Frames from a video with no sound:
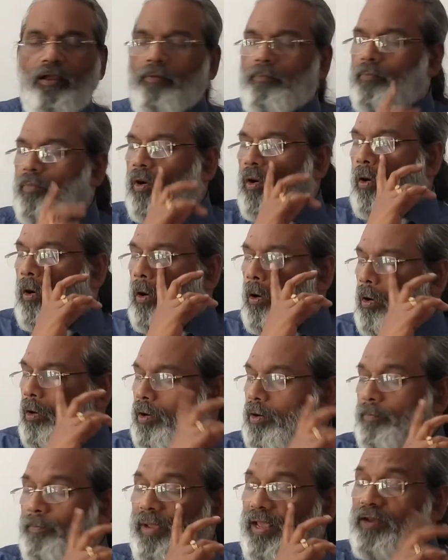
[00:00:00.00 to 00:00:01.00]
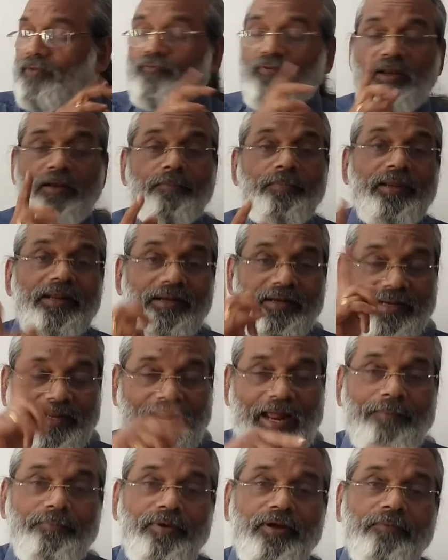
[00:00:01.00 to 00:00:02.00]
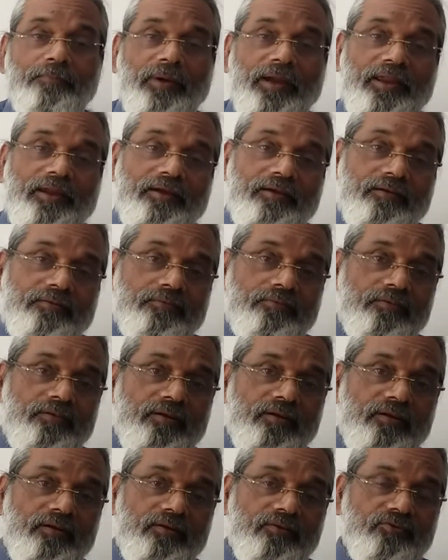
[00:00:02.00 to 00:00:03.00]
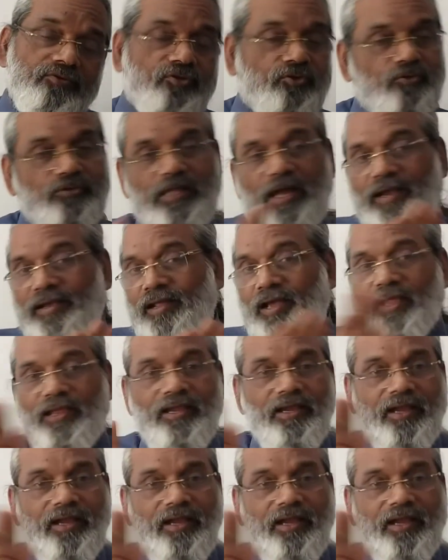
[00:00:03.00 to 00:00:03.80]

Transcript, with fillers: more men will be trapped by her, so that I